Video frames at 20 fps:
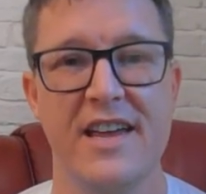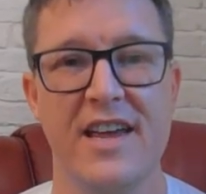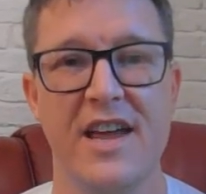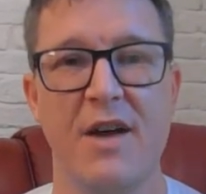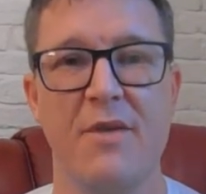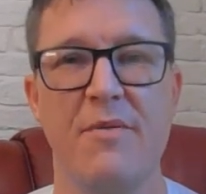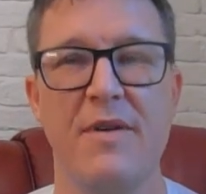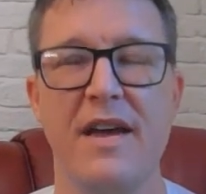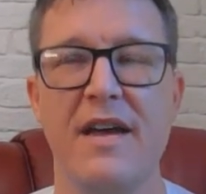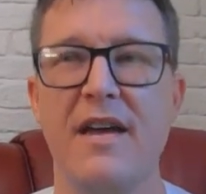
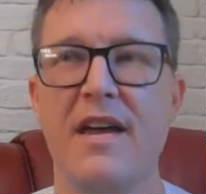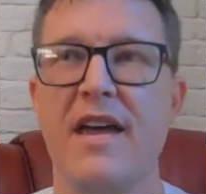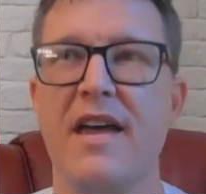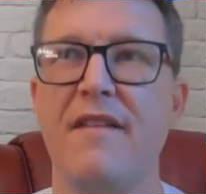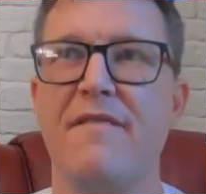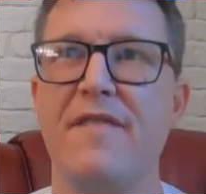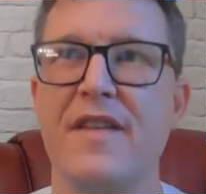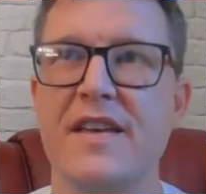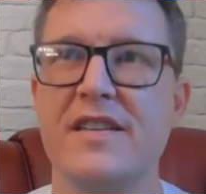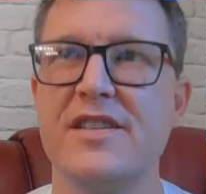
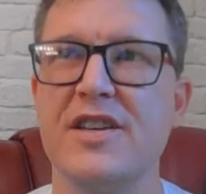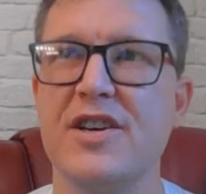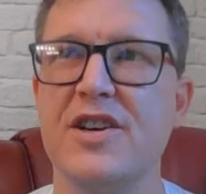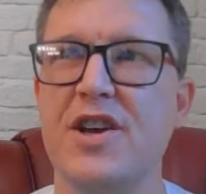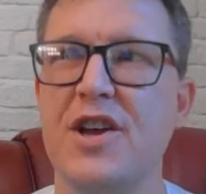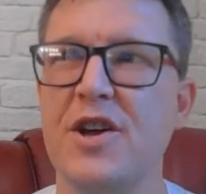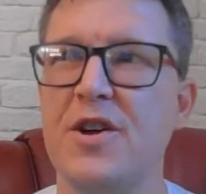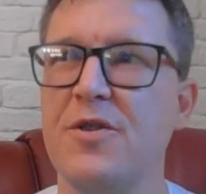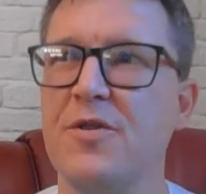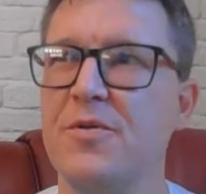If it's a
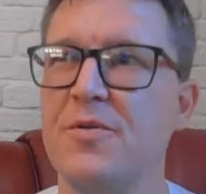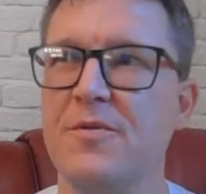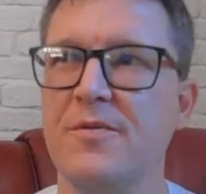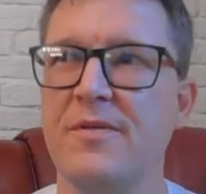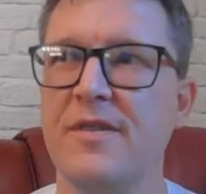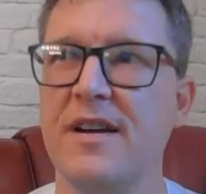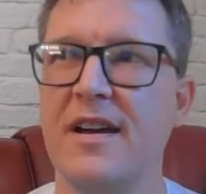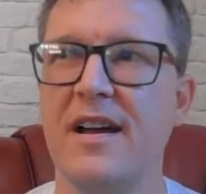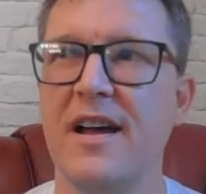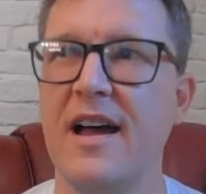
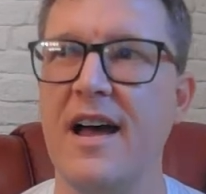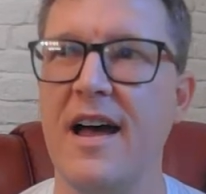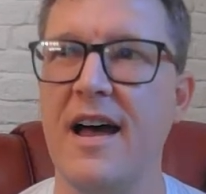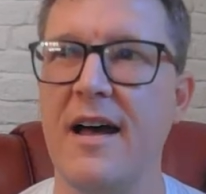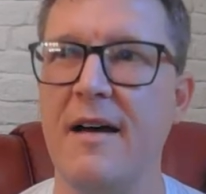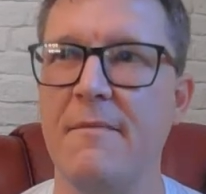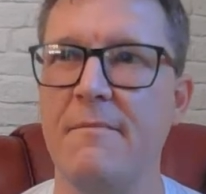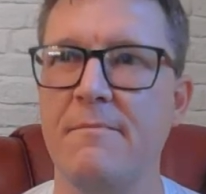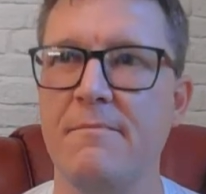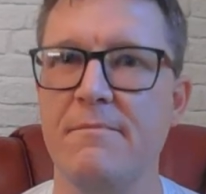new
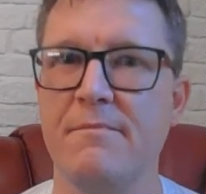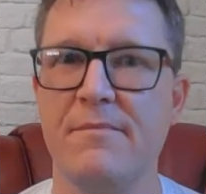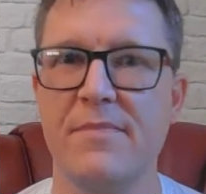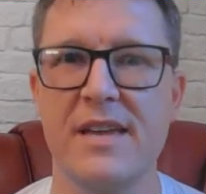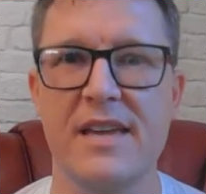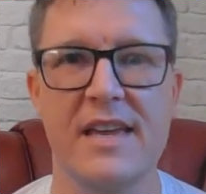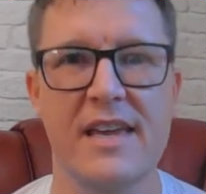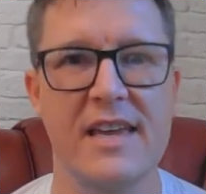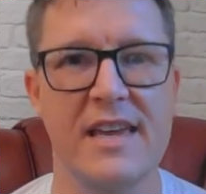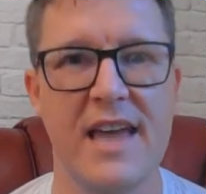
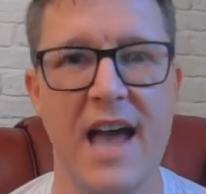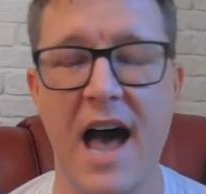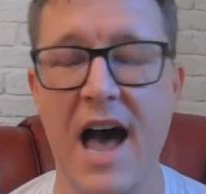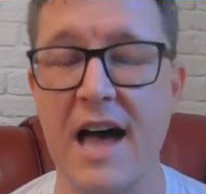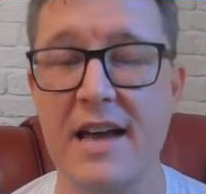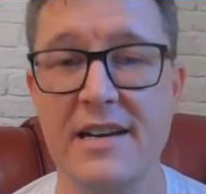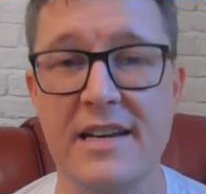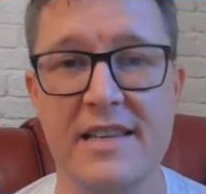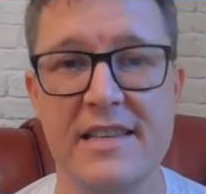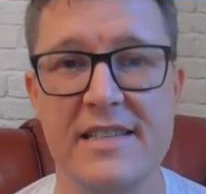
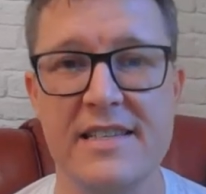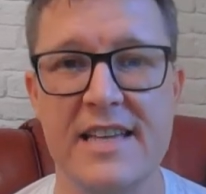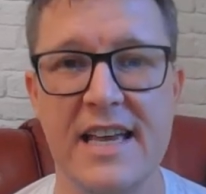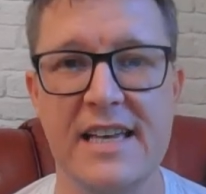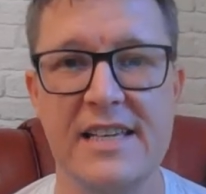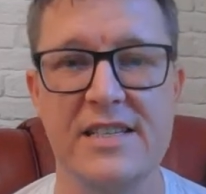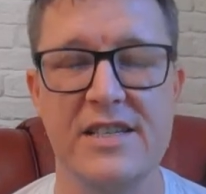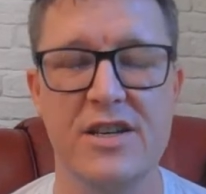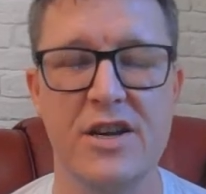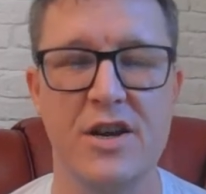guarding
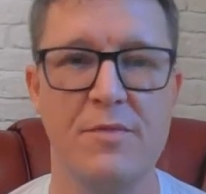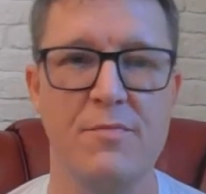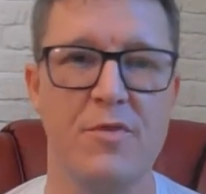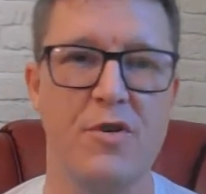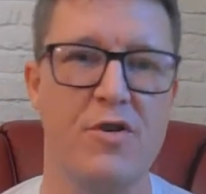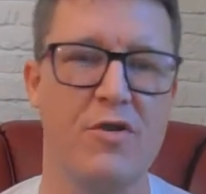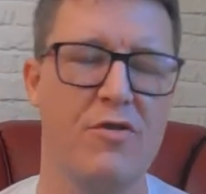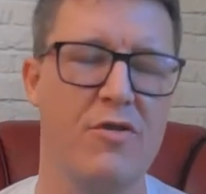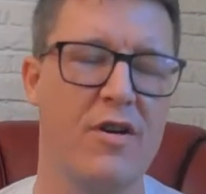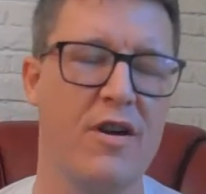system
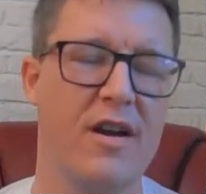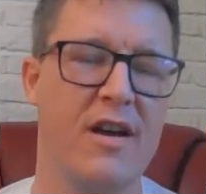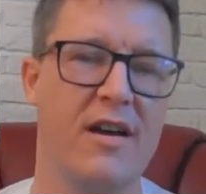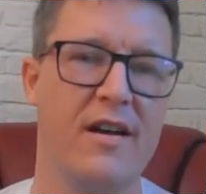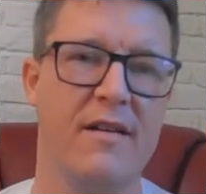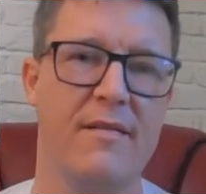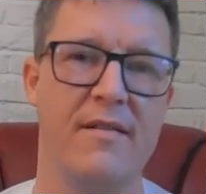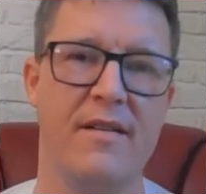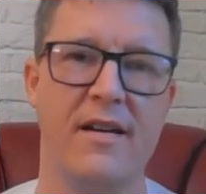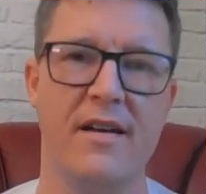or
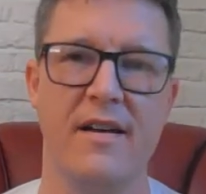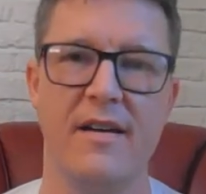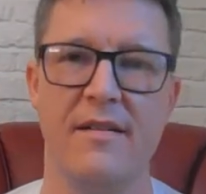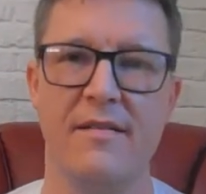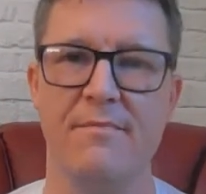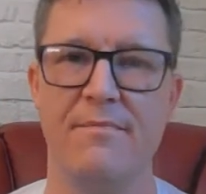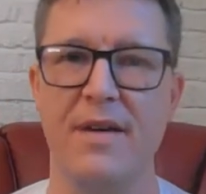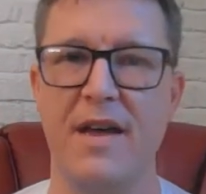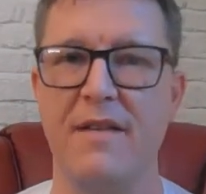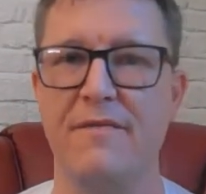a
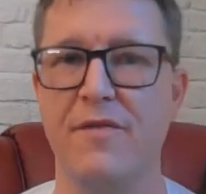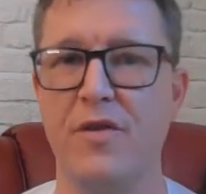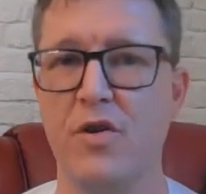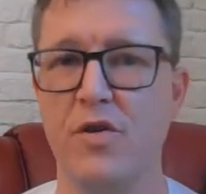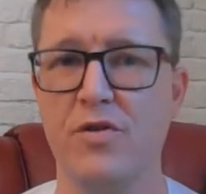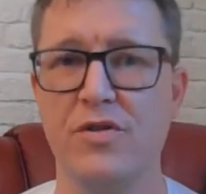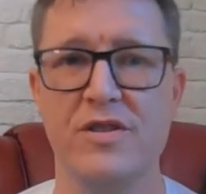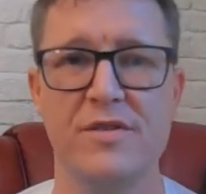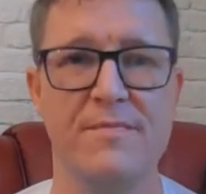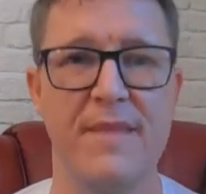bit of
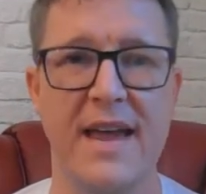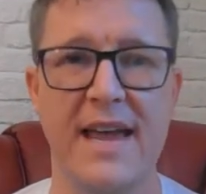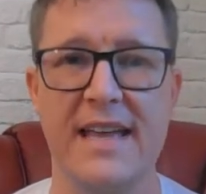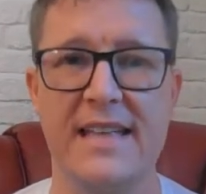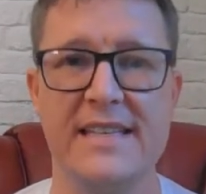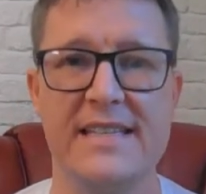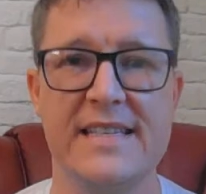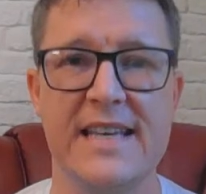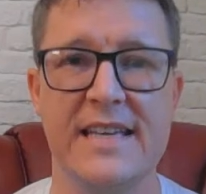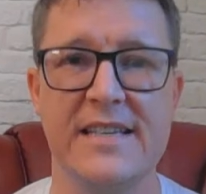
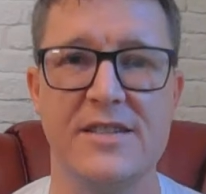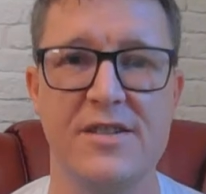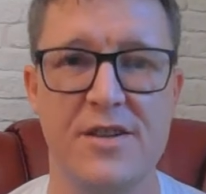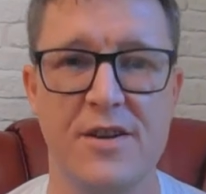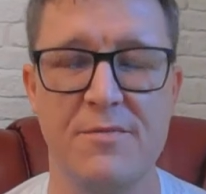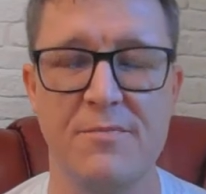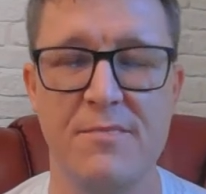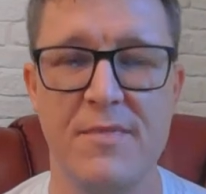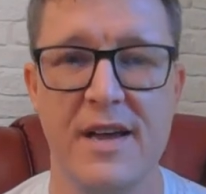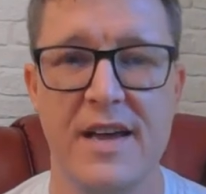automated
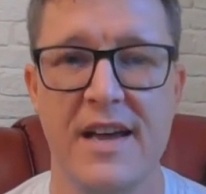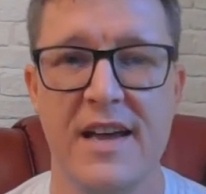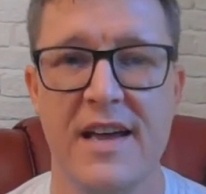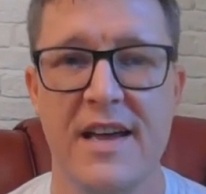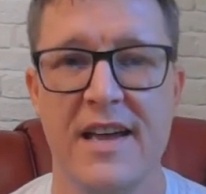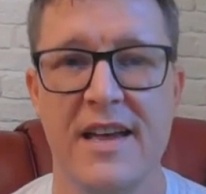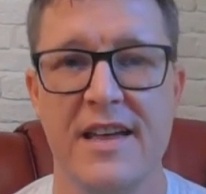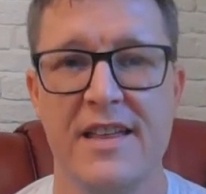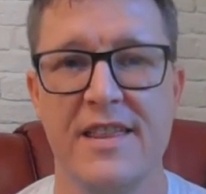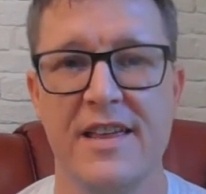system
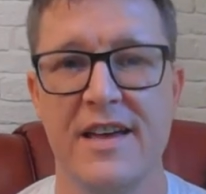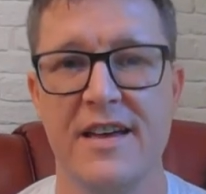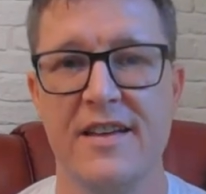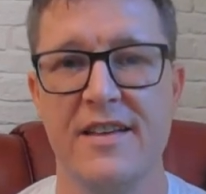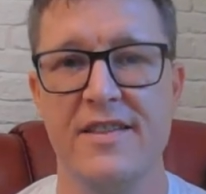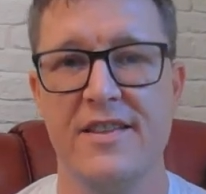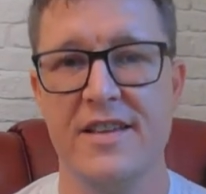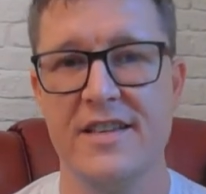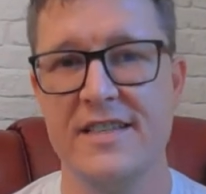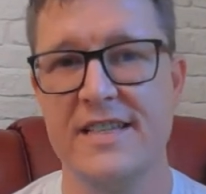
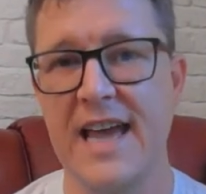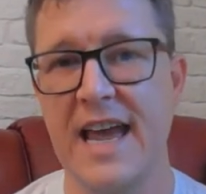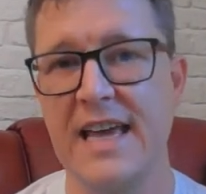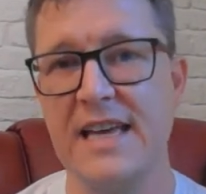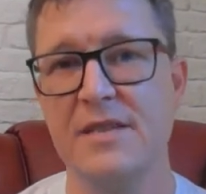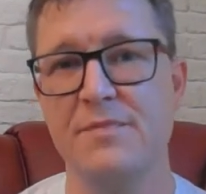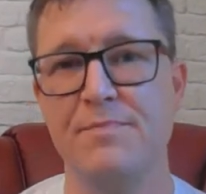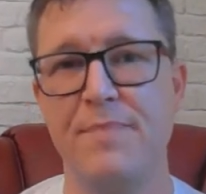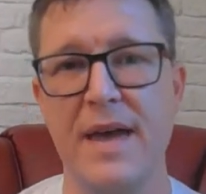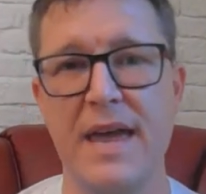that
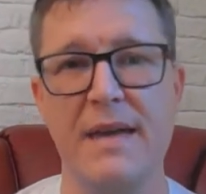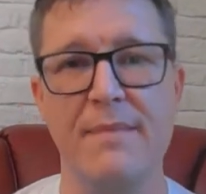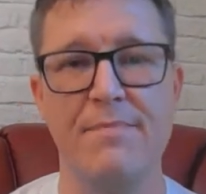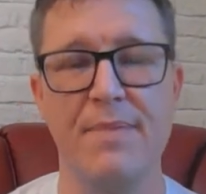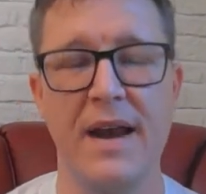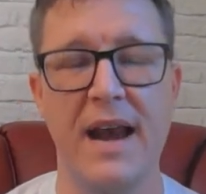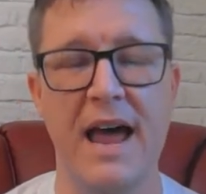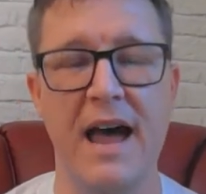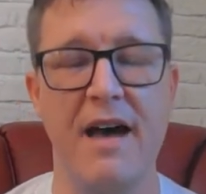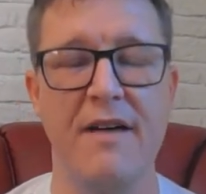takes
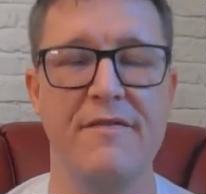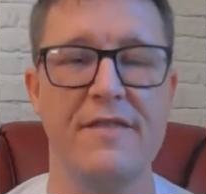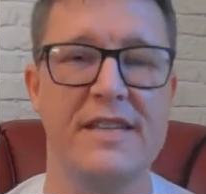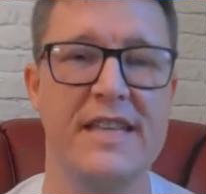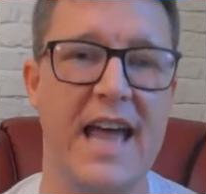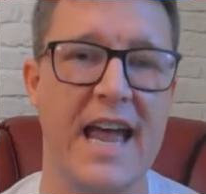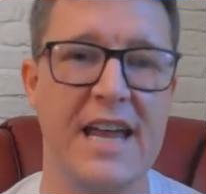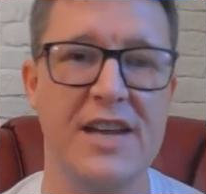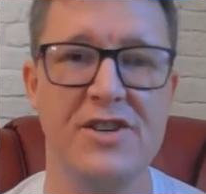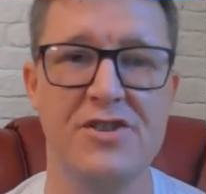people out of a
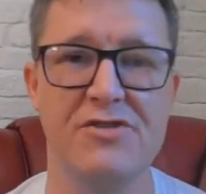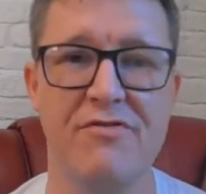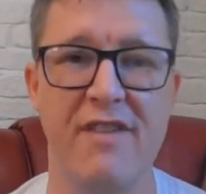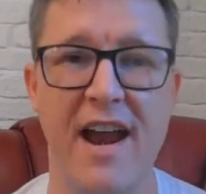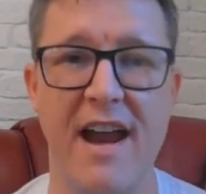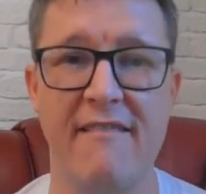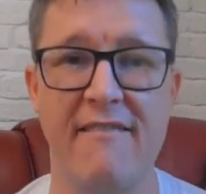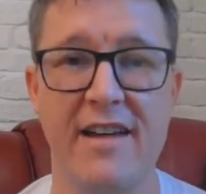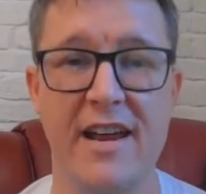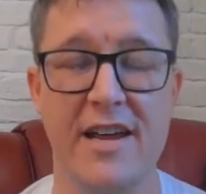danger
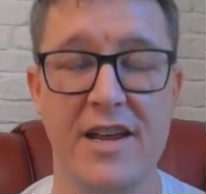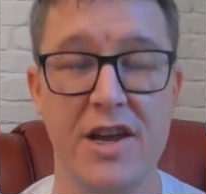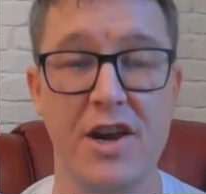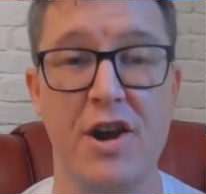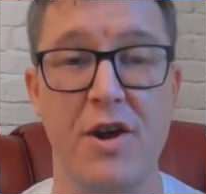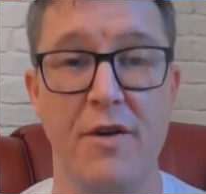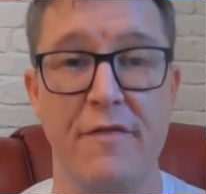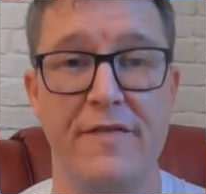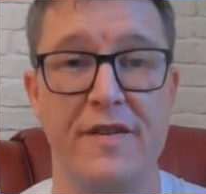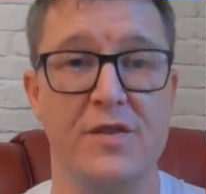area,
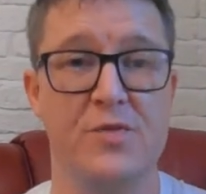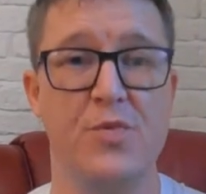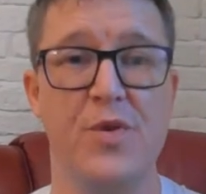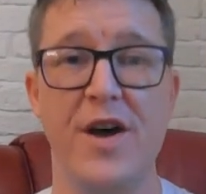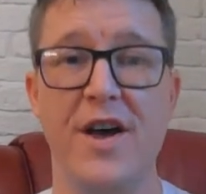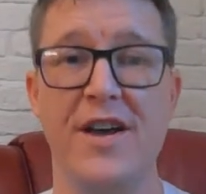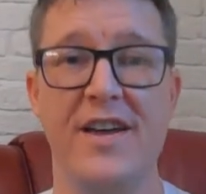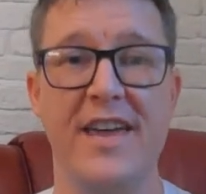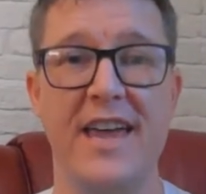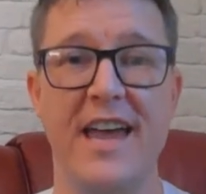if it's
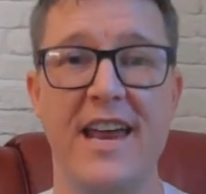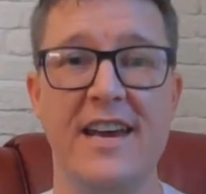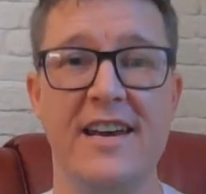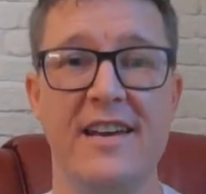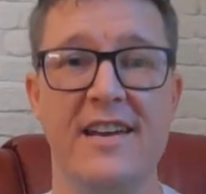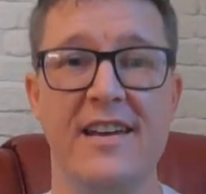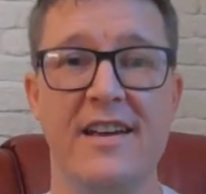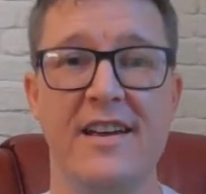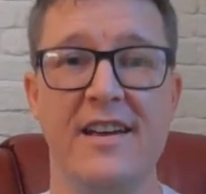working,